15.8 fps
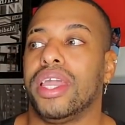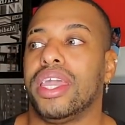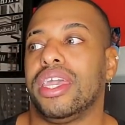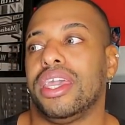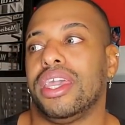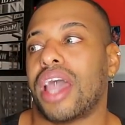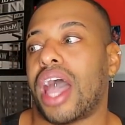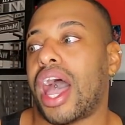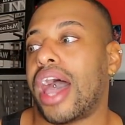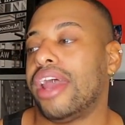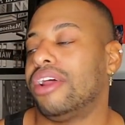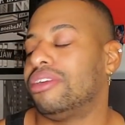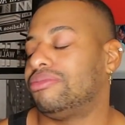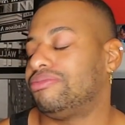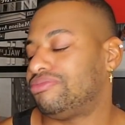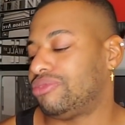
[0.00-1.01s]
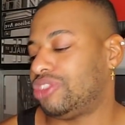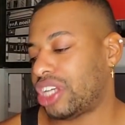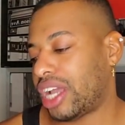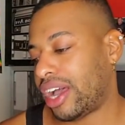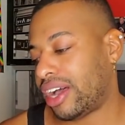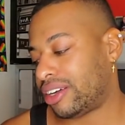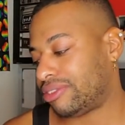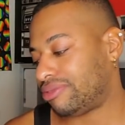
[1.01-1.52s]
He, I
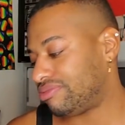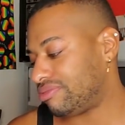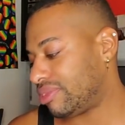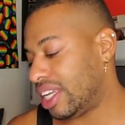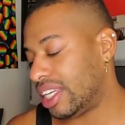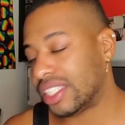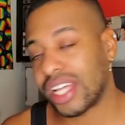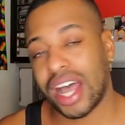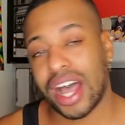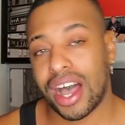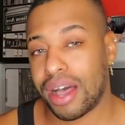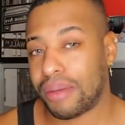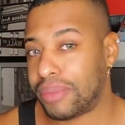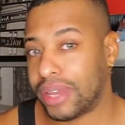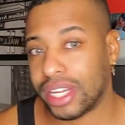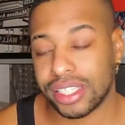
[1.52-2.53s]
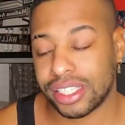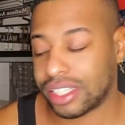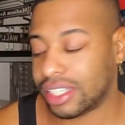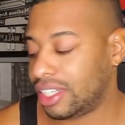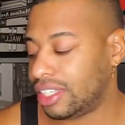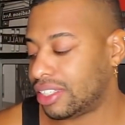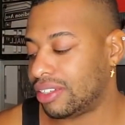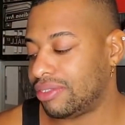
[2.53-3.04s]
child, it's a hot mess.
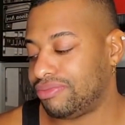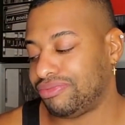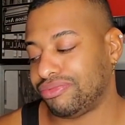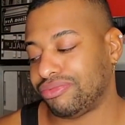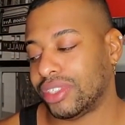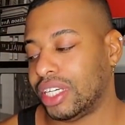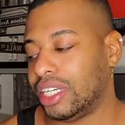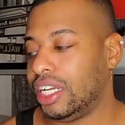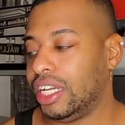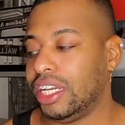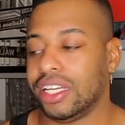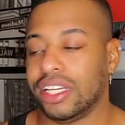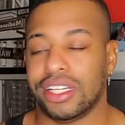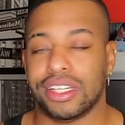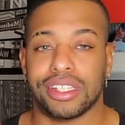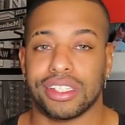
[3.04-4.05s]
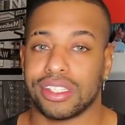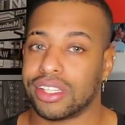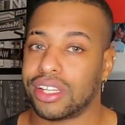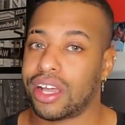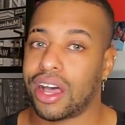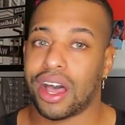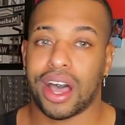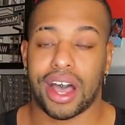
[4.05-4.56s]
It, it is
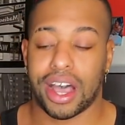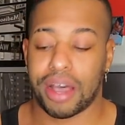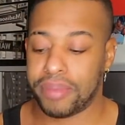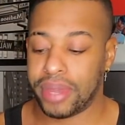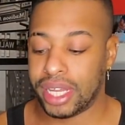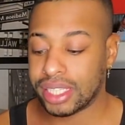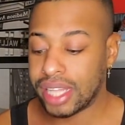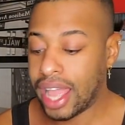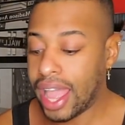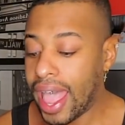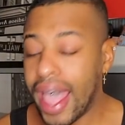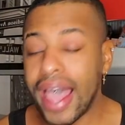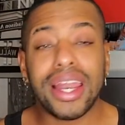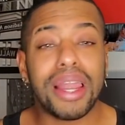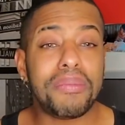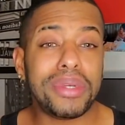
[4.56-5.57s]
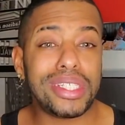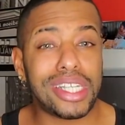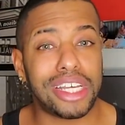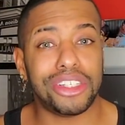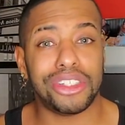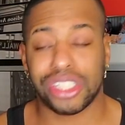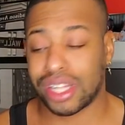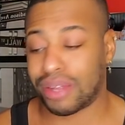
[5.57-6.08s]
a hot mess. And let me
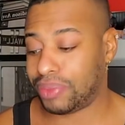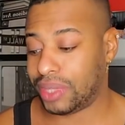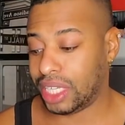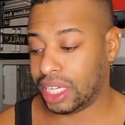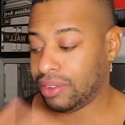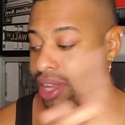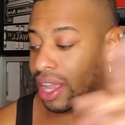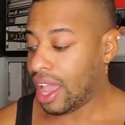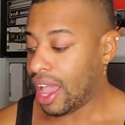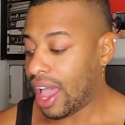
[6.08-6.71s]
tell you something.